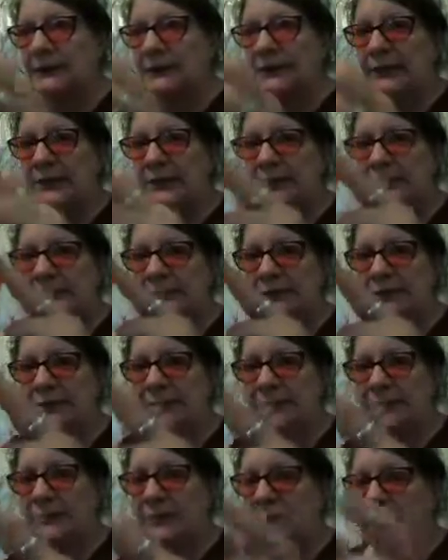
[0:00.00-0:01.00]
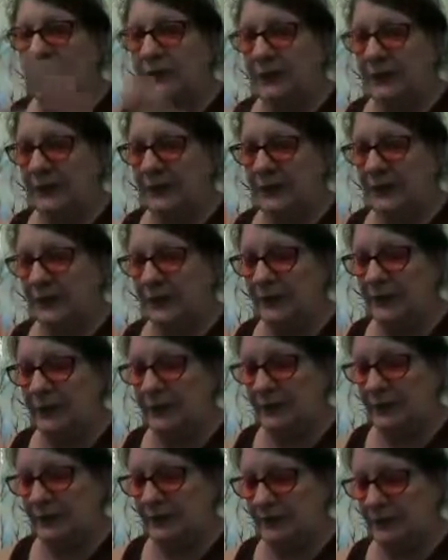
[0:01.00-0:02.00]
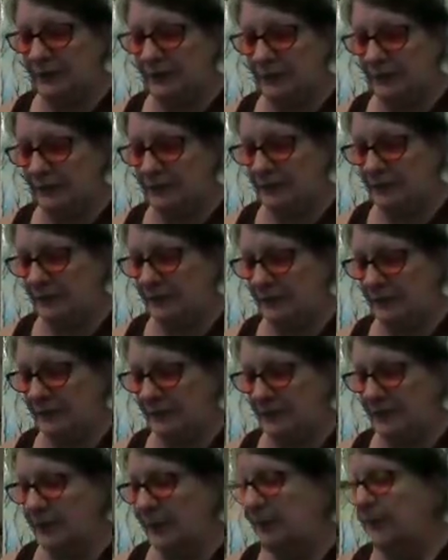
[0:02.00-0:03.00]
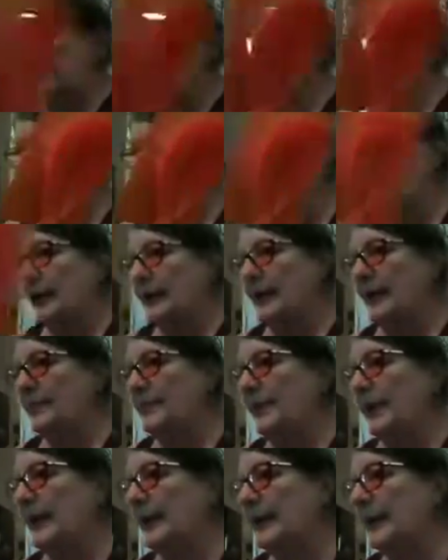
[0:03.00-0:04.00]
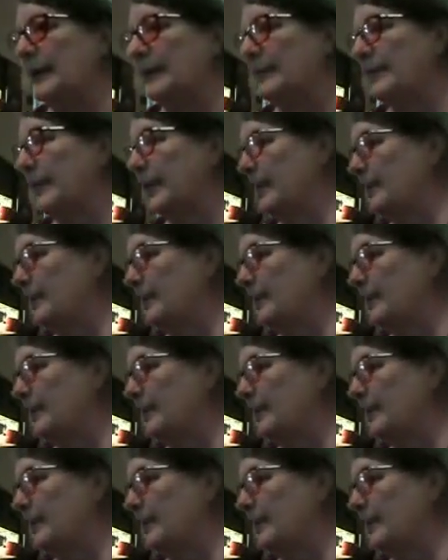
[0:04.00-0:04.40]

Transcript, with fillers: So this should do pretty good. Yeah, happy I got